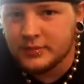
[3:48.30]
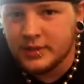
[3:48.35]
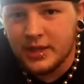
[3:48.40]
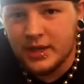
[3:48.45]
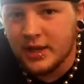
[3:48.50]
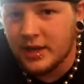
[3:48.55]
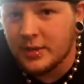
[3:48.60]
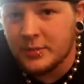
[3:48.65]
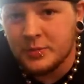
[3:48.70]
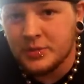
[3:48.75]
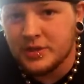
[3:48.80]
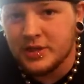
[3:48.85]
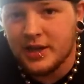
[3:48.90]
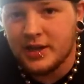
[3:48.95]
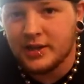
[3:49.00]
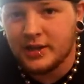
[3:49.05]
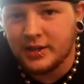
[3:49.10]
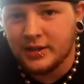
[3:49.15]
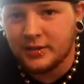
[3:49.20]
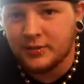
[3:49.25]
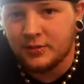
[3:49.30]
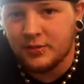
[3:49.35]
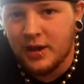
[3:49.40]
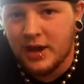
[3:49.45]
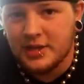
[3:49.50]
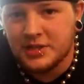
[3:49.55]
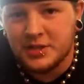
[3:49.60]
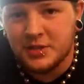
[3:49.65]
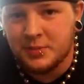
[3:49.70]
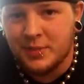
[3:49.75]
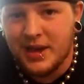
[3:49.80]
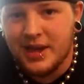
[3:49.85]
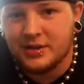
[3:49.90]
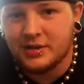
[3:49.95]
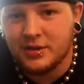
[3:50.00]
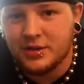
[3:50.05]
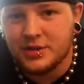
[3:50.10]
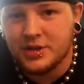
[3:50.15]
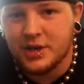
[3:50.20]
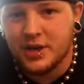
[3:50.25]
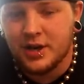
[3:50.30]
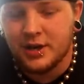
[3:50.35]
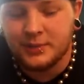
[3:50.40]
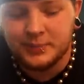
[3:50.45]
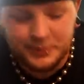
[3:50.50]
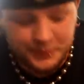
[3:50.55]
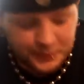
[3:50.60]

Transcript: here comes Lightning rising back to the top.